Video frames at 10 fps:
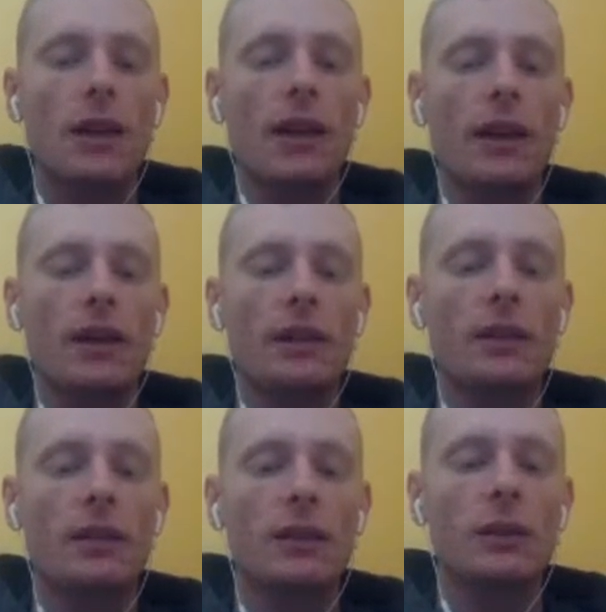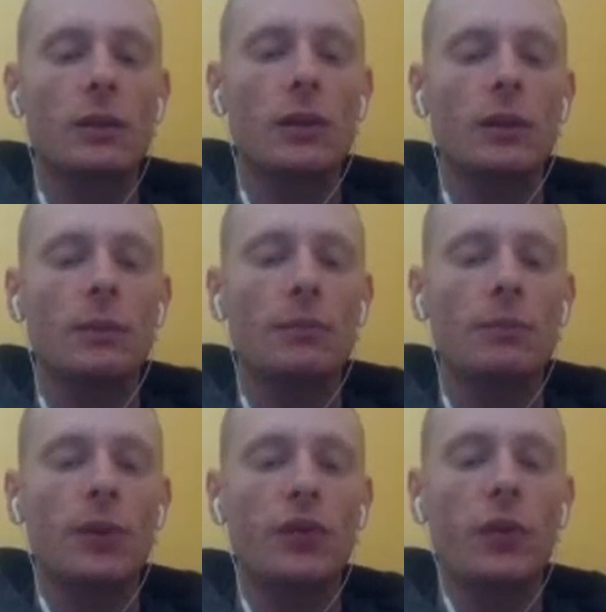And
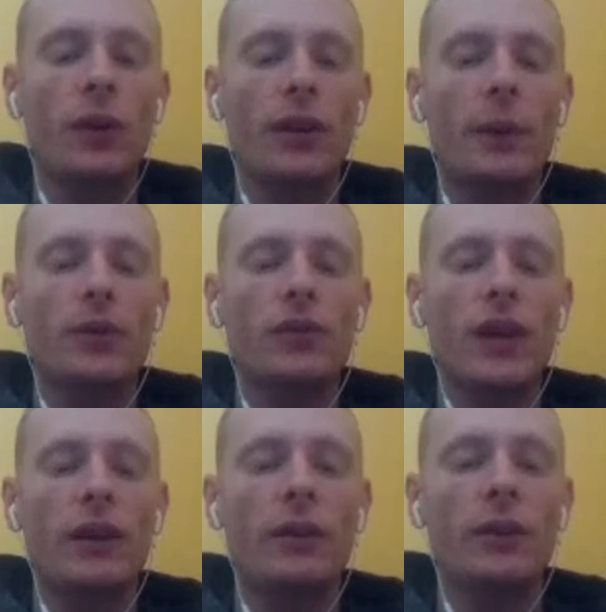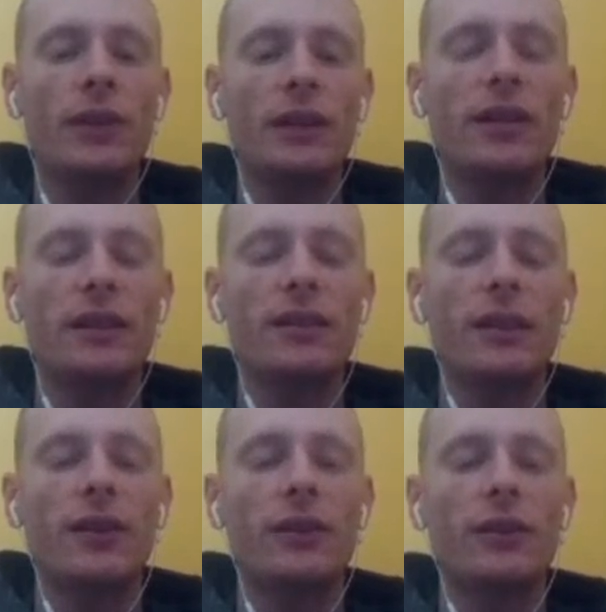before that was found, it was actually
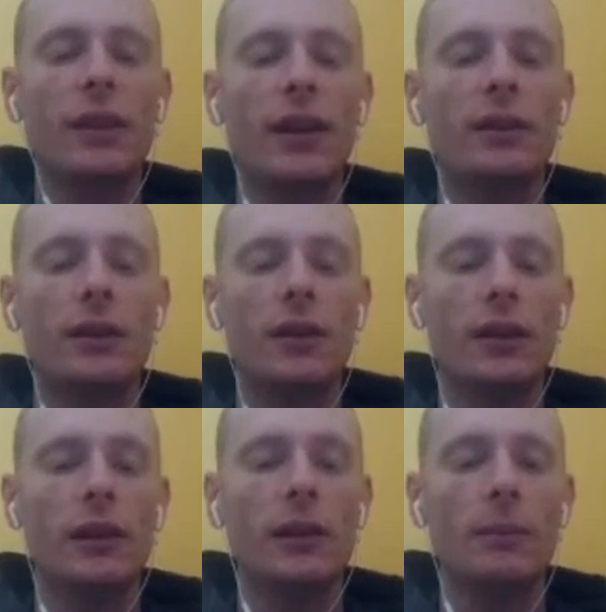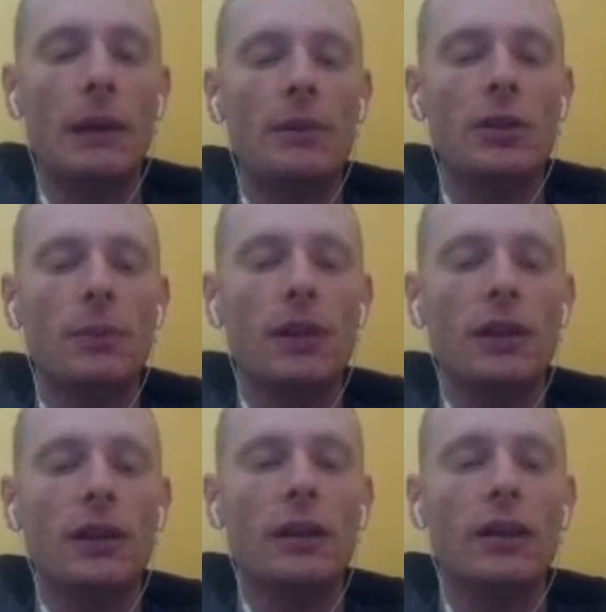necessary to get a baby
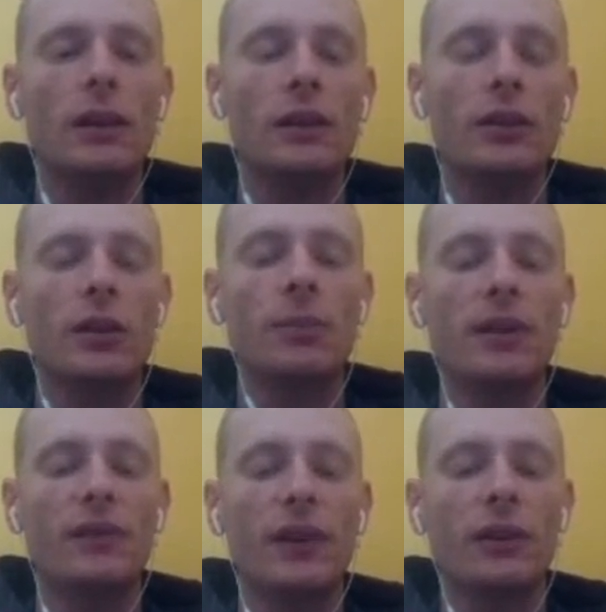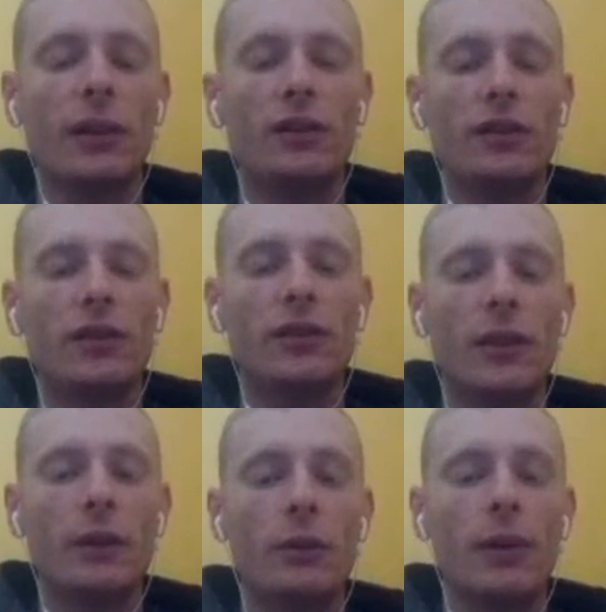spin to complete the final dungeon.
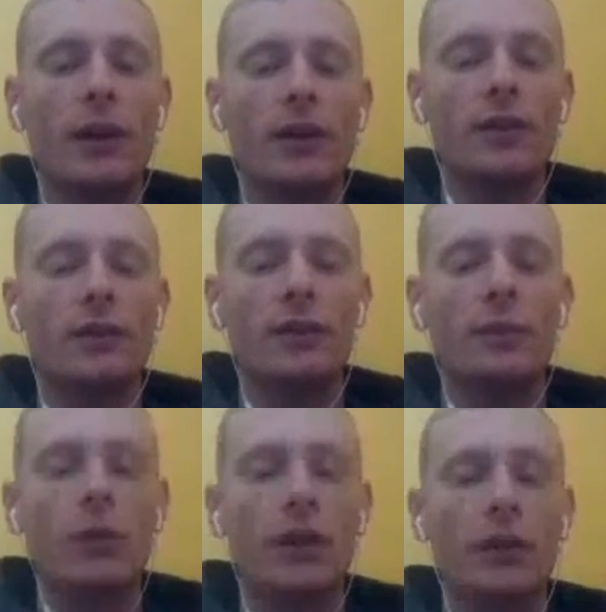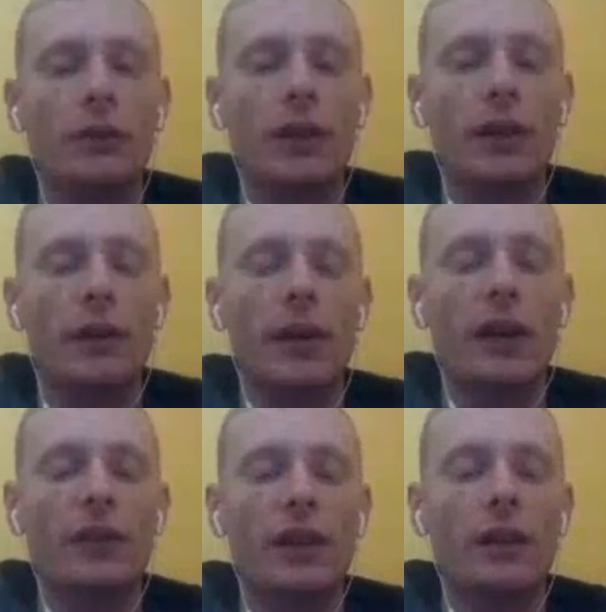So that requires another like hour and a
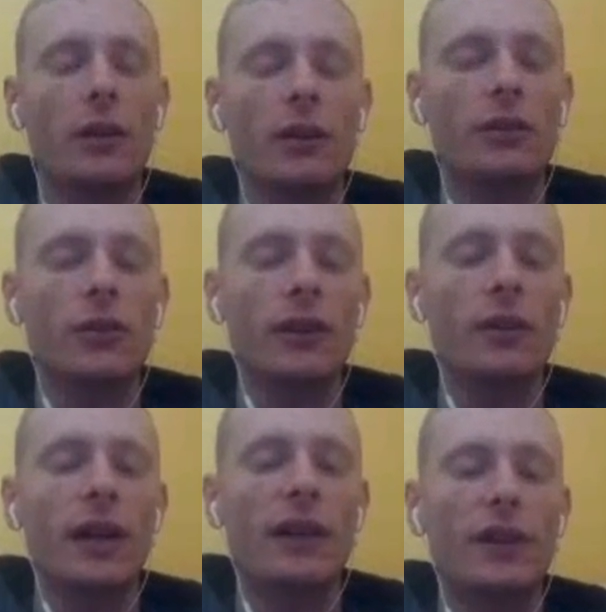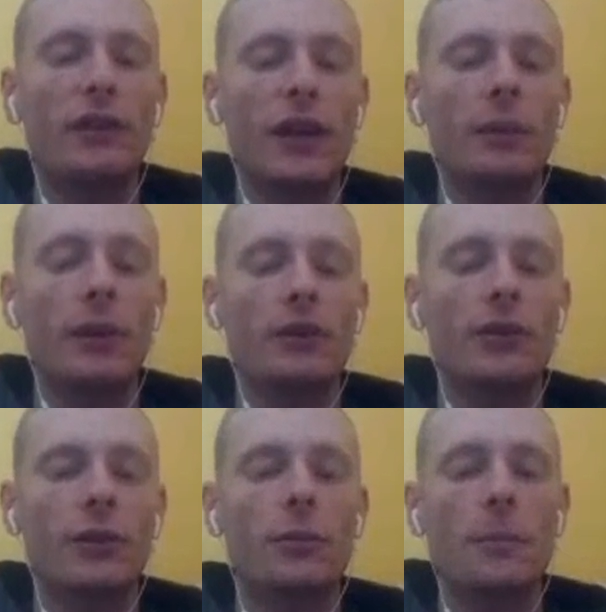half of game, or sorry, another half hour of gameplay or
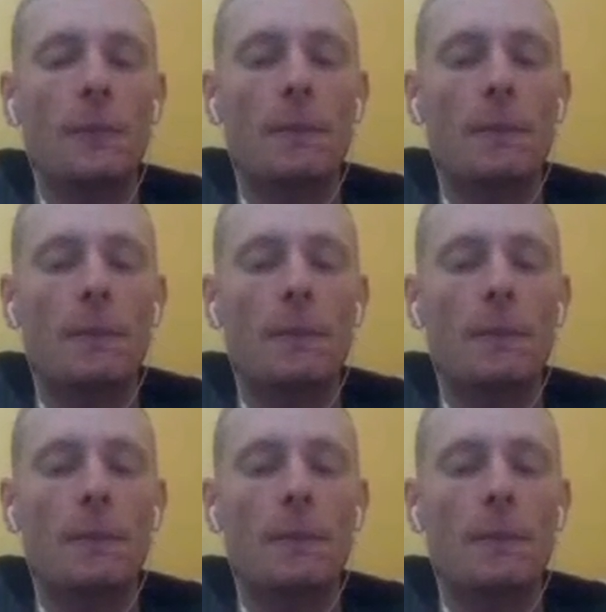so.